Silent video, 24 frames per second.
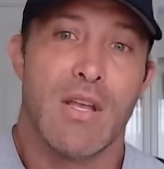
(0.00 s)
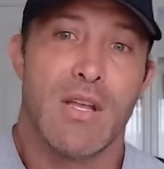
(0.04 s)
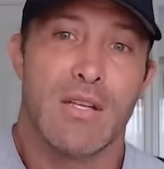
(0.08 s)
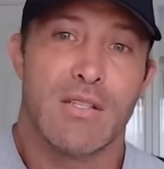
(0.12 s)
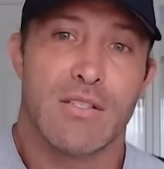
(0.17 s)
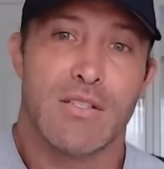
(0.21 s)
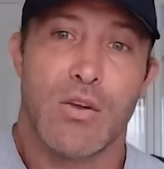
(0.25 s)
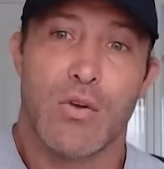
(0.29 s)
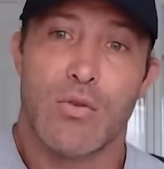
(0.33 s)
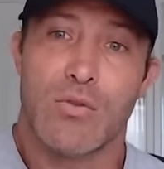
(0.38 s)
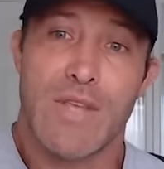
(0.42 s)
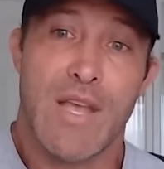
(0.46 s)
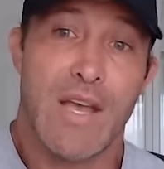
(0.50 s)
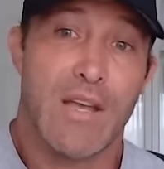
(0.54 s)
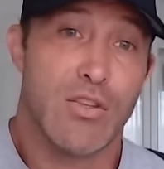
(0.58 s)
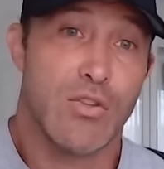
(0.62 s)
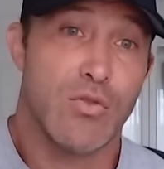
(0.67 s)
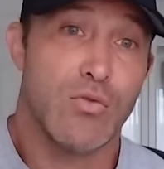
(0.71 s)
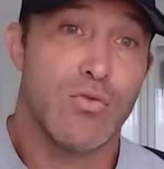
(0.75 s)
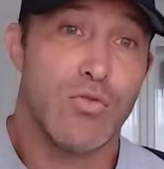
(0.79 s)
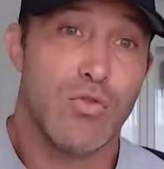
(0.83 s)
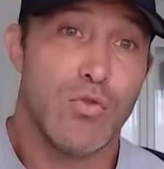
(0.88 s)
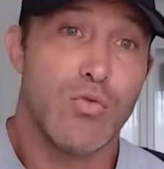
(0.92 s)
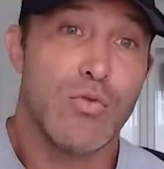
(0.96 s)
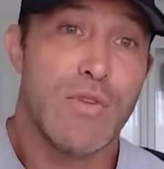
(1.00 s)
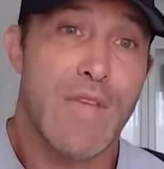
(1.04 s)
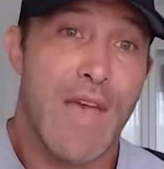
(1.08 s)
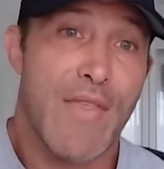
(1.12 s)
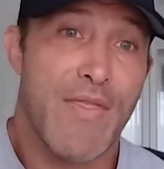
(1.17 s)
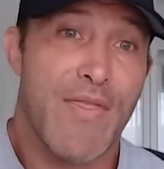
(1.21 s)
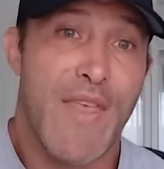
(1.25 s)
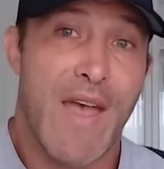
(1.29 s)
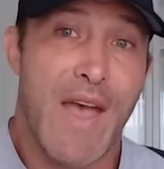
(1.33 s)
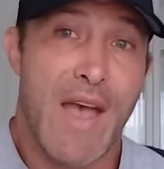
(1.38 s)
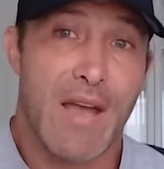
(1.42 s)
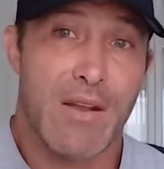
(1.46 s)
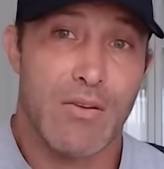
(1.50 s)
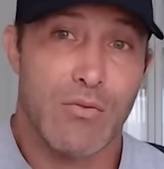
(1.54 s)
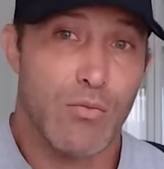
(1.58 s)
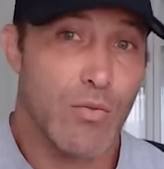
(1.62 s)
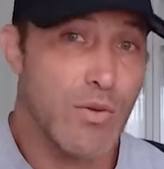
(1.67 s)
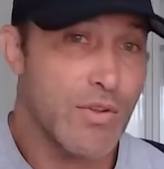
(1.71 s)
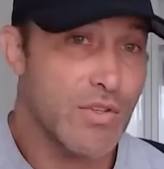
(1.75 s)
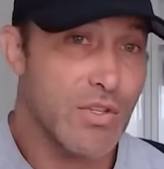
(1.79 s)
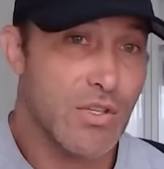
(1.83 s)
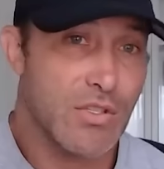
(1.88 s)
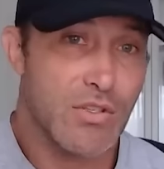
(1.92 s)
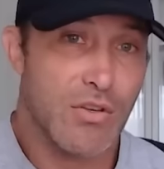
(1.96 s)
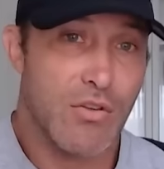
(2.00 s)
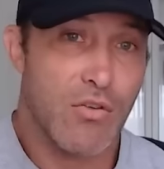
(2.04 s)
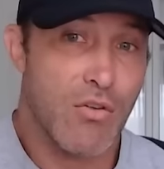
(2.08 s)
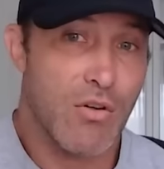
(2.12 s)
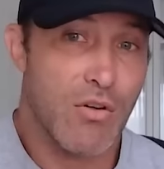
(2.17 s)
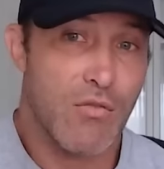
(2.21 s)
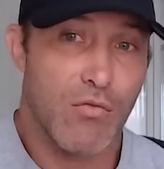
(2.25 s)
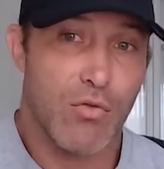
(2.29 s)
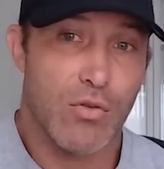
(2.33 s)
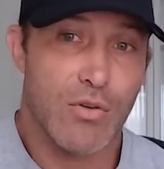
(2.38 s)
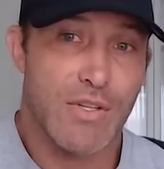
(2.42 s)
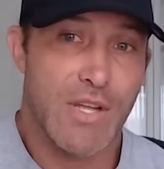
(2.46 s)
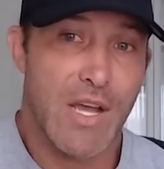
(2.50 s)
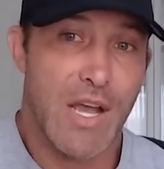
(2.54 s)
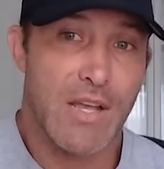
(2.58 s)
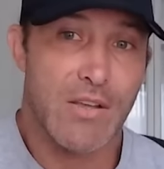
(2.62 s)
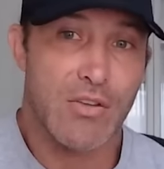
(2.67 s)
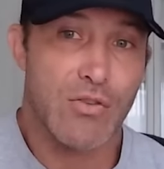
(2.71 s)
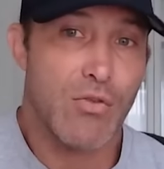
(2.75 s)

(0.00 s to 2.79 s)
So yeah, you get that with just a carnivore diet.